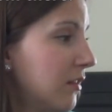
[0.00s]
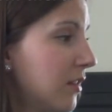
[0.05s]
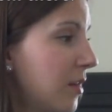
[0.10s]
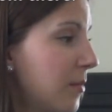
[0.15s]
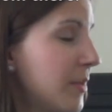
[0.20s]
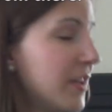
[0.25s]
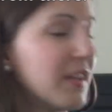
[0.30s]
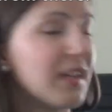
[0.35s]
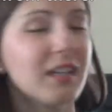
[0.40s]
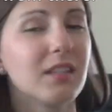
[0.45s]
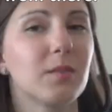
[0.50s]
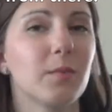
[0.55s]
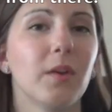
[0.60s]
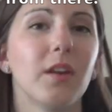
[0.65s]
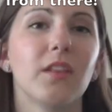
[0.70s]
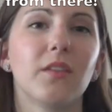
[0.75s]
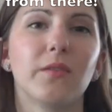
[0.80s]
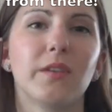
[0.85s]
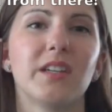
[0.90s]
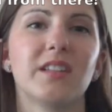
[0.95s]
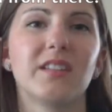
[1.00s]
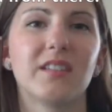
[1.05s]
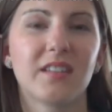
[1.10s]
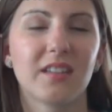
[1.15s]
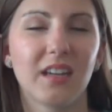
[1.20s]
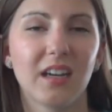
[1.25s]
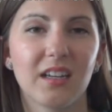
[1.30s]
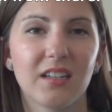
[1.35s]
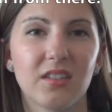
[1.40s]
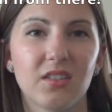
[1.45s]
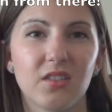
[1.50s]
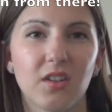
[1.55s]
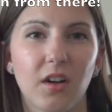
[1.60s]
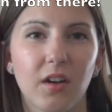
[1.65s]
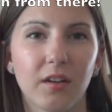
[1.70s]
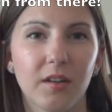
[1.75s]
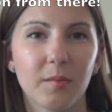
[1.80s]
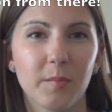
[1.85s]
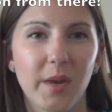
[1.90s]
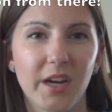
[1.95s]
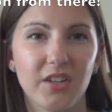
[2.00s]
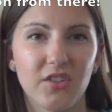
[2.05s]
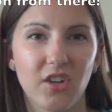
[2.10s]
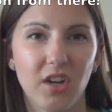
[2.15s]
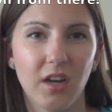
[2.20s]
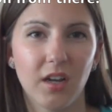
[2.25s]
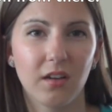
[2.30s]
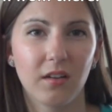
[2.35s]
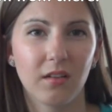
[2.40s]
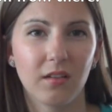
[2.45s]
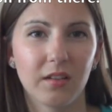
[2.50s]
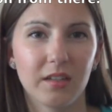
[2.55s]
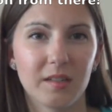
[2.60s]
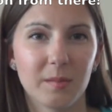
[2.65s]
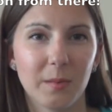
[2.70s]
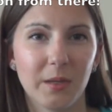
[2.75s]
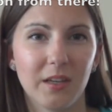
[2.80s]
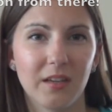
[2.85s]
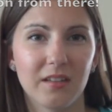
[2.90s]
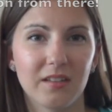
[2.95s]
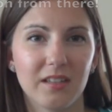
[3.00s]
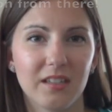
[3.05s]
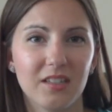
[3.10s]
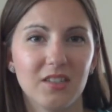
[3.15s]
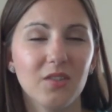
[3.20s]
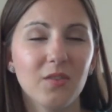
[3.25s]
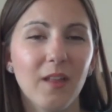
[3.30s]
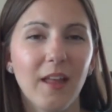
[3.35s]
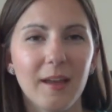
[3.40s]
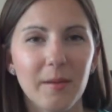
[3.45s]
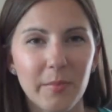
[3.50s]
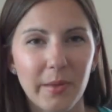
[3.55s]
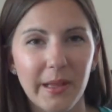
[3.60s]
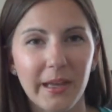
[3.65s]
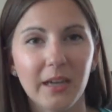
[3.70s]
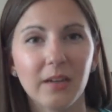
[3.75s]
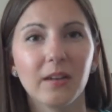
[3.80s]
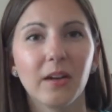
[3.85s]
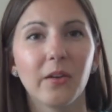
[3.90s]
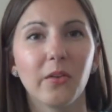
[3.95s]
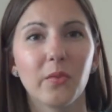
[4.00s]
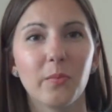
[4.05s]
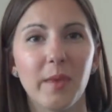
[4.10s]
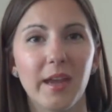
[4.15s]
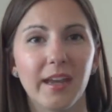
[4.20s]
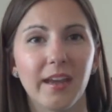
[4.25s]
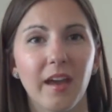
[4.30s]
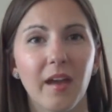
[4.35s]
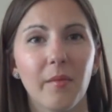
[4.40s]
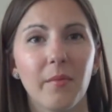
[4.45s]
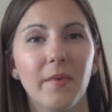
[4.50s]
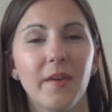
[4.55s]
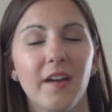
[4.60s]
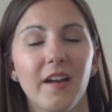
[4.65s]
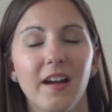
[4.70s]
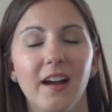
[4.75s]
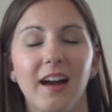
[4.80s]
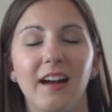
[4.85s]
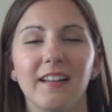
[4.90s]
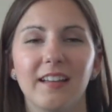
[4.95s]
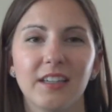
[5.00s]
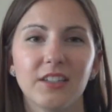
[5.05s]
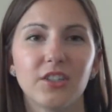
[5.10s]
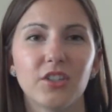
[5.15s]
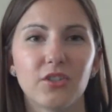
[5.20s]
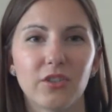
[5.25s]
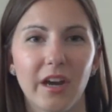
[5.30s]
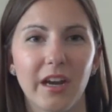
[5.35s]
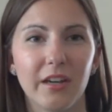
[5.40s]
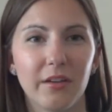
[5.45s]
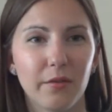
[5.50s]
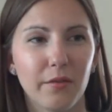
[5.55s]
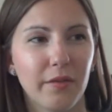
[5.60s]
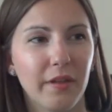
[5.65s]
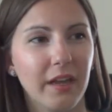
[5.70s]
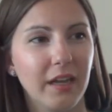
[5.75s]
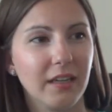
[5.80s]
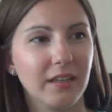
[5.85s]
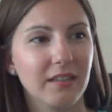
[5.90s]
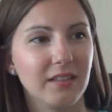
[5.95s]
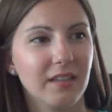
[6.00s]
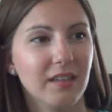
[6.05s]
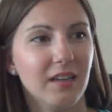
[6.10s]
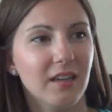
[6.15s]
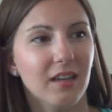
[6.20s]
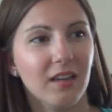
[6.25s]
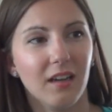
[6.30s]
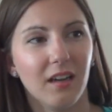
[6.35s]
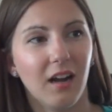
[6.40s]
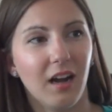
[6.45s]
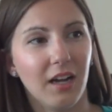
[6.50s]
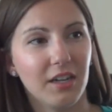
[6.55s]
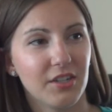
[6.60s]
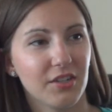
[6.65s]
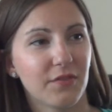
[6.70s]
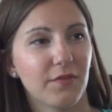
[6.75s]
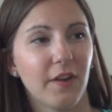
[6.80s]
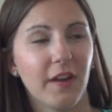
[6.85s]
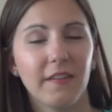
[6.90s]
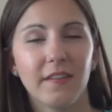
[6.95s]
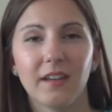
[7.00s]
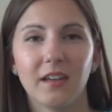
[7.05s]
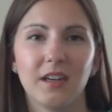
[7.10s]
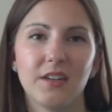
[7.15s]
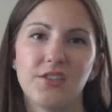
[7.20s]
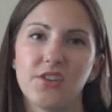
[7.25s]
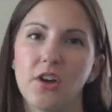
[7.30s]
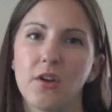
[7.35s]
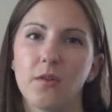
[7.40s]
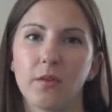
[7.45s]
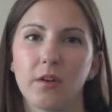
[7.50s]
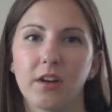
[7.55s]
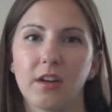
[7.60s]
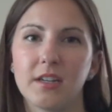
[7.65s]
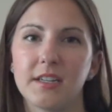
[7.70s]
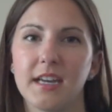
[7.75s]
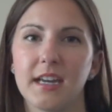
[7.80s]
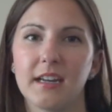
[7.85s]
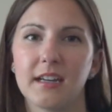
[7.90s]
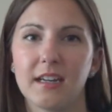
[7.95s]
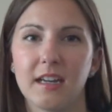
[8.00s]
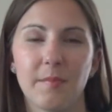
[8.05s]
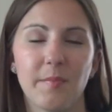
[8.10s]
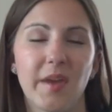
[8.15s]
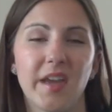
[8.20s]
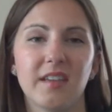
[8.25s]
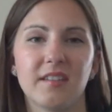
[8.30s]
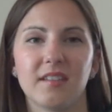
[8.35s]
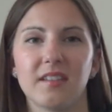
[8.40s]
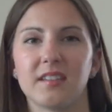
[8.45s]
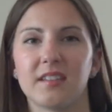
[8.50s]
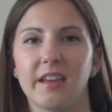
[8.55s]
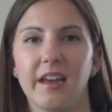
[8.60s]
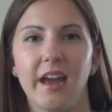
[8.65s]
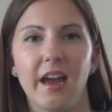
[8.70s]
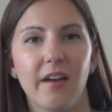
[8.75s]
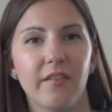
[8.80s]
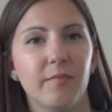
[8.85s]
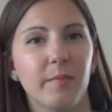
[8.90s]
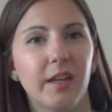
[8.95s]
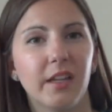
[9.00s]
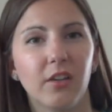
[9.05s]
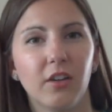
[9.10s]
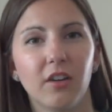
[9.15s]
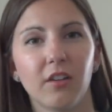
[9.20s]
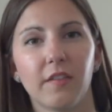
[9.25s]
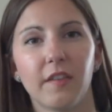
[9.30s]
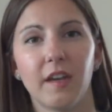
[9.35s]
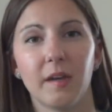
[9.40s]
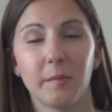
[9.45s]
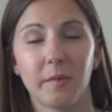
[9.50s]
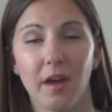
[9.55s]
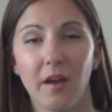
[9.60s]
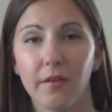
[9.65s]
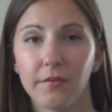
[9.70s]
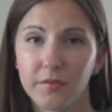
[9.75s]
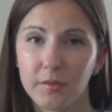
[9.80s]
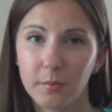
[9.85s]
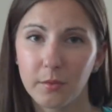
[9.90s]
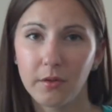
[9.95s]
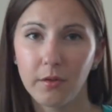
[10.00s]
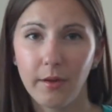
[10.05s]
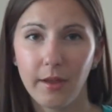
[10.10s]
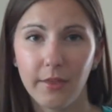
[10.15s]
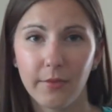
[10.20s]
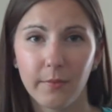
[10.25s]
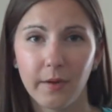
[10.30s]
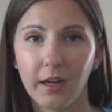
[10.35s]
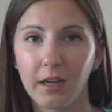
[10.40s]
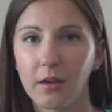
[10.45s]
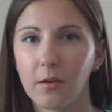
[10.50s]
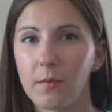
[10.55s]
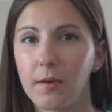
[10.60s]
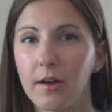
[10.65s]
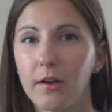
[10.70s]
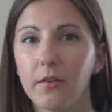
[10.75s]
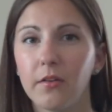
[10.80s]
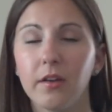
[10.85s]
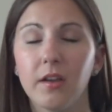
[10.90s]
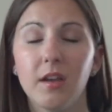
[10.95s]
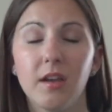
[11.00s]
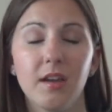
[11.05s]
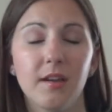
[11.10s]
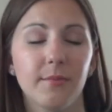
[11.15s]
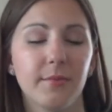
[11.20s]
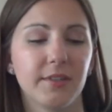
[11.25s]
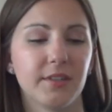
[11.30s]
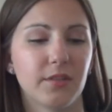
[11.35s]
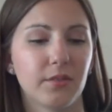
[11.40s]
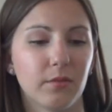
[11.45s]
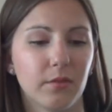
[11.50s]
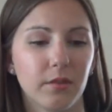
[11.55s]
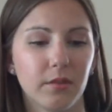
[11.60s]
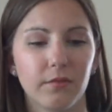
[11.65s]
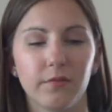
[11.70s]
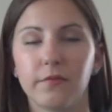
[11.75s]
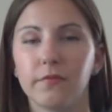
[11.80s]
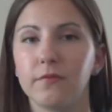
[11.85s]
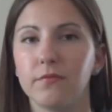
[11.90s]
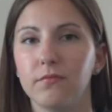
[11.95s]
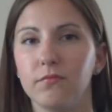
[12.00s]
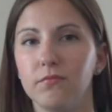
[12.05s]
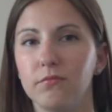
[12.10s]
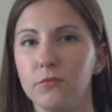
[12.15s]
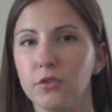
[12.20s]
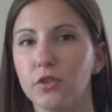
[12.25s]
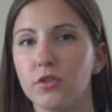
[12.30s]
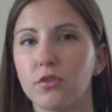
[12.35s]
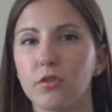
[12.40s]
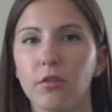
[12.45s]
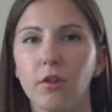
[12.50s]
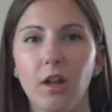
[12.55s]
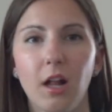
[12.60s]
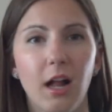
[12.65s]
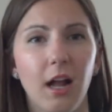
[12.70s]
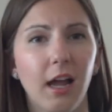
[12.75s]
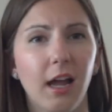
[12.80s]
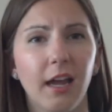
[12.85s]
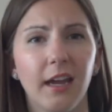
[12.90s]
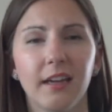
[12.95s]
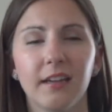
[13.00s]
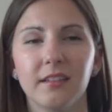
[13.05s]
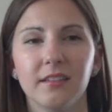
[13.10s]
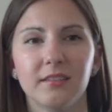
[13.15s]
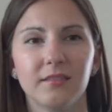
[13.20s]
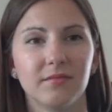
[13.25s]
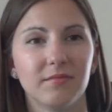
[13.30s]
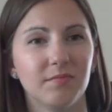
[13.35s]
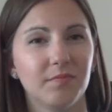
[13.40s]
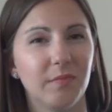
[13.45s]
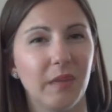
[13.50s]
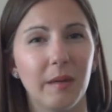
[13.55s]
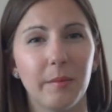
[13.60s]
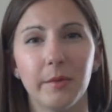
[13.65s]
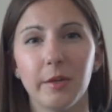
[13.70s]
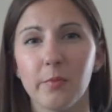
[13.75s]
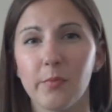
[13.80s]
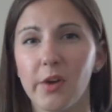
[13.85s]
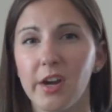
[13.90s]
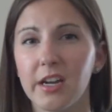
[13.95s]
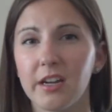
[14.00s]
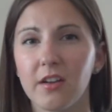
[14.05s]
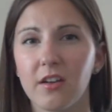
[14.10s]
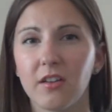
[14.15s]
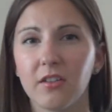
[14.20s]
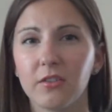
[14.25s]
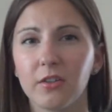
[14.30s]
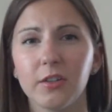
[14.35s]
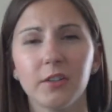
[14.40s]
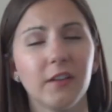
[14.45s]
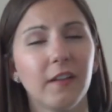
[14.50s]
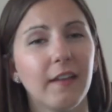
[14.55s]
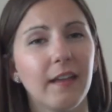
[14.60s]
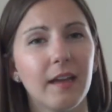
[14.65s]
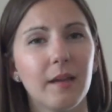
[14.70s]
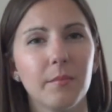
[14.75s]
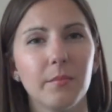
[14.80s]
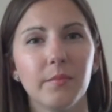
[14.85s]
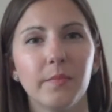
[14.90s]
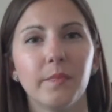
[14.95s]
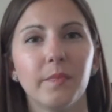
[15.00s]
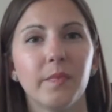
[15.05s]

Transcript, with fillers: I mean, that's one of the reasons that I started my channel is because I do like playing around with makeup. I like to try new things. I just find that I don't on a day-to-day -day basis. I have my look that I'm comfortable with when I go out, my sort of neutral eye, maybe a bright color on the lip